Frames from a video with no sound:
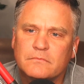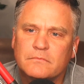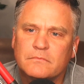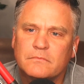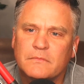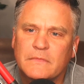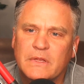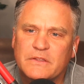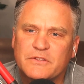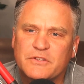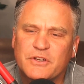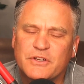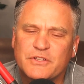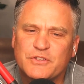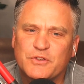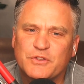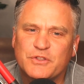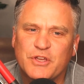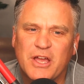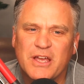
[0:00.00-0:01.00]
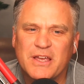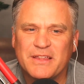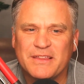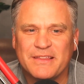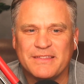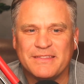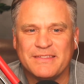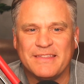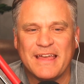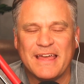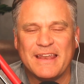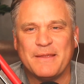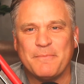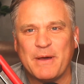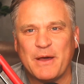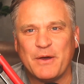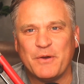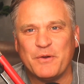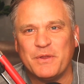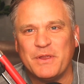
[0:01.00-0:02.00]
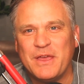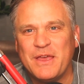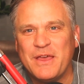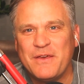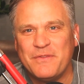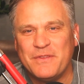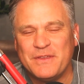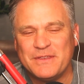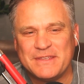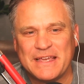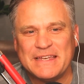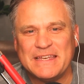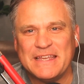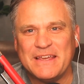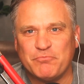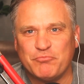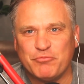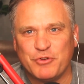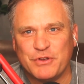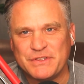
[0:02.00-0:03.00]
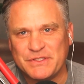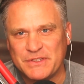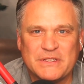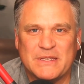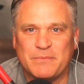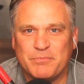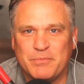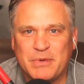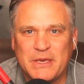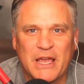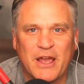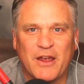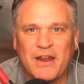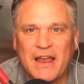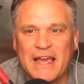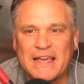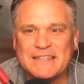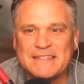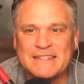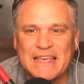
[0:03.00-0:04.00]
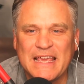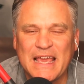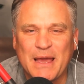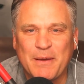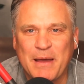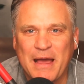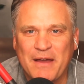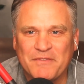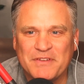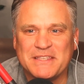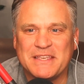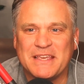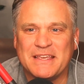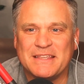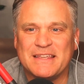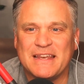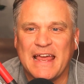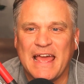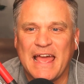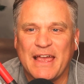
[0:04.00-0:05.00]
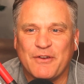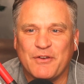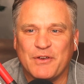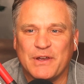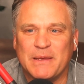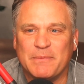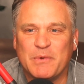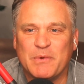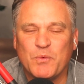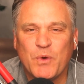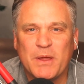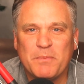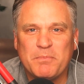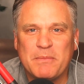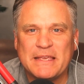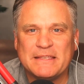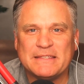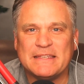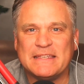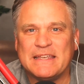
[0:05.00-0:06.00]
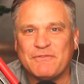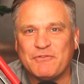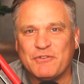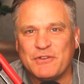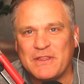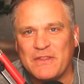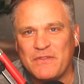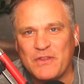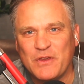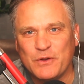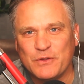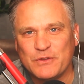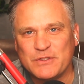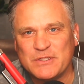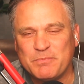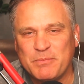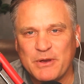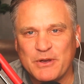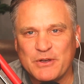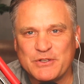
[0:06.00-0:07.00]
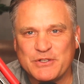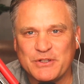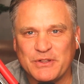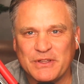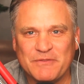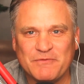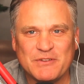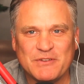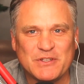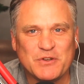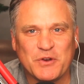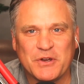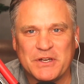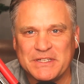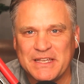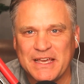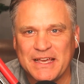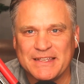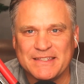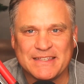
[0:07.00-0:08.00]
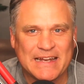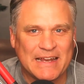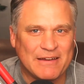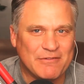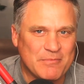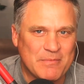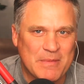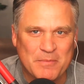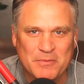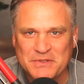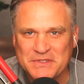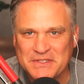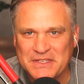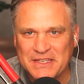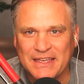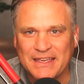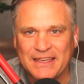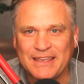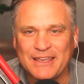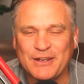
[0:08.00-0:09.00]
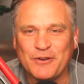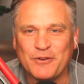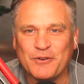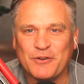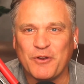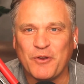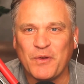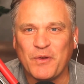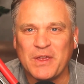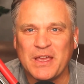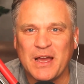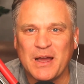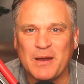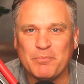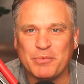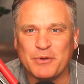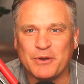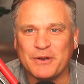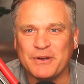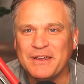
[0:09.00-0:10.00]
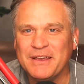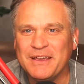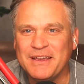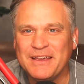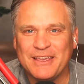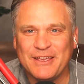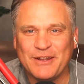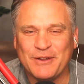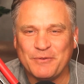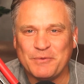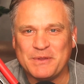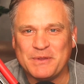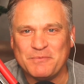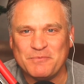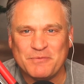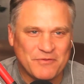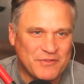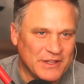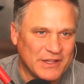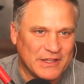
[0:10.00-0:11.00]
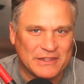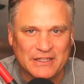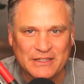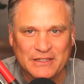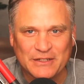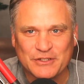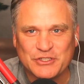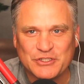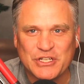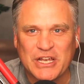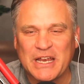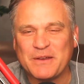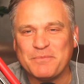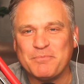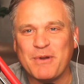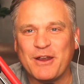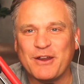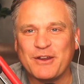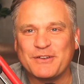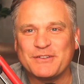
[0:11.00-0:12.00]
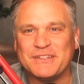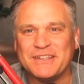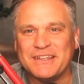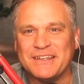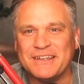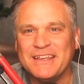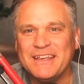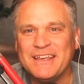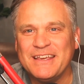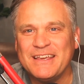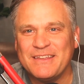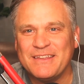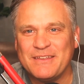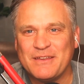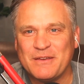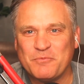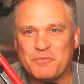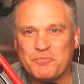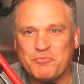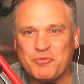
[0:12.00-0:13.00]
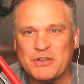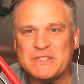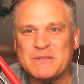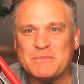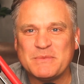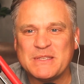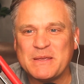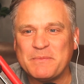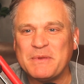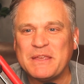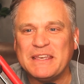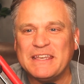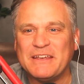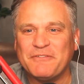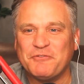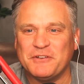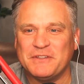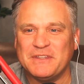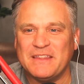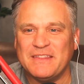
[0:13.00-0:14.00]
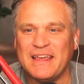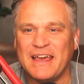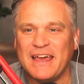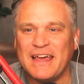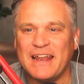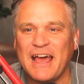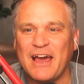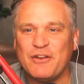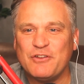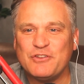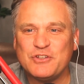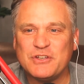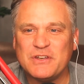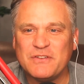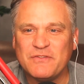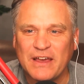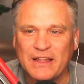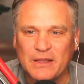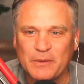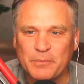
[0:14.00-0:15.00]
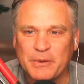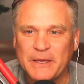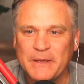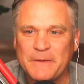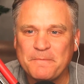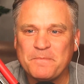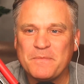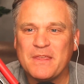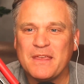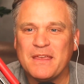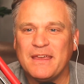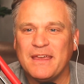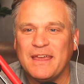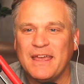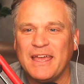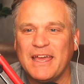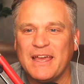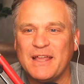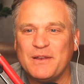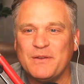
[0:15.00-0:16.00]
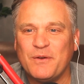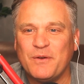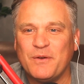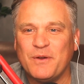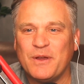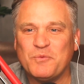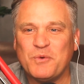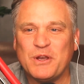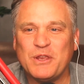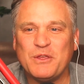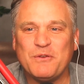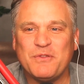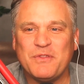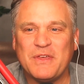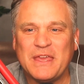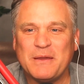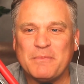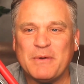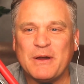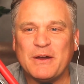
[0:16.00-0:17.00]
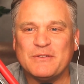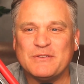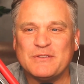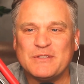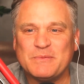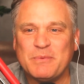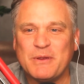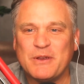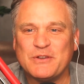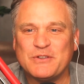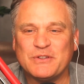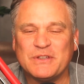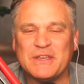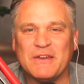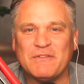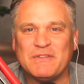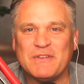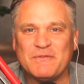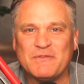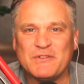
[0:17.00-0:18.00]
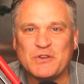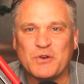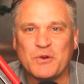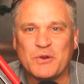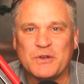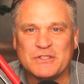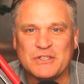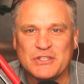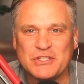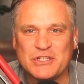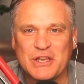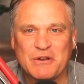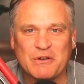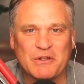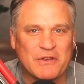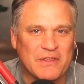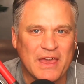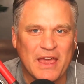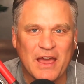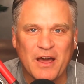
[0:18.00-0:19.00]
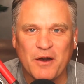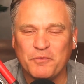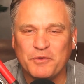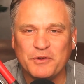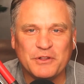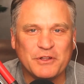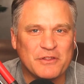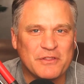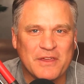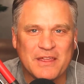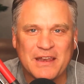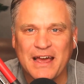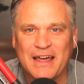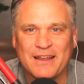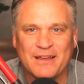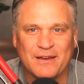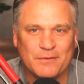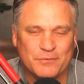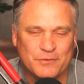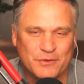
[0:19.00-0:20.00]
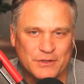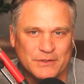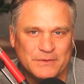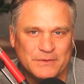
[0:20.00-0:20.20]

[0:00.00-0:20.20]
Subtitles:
That's good. So talk then about this idea of PRIZM, PRIZM. Obviously, it's an acronym. And what makes it different than the old spiritual inventory test that I remember seeing, growing up, or, we fill out the little check marks, and PRIZM is something different than that. How did you develop it? And what do you think about spiritual gift inventories in general? Are they helpful or are they not helpful?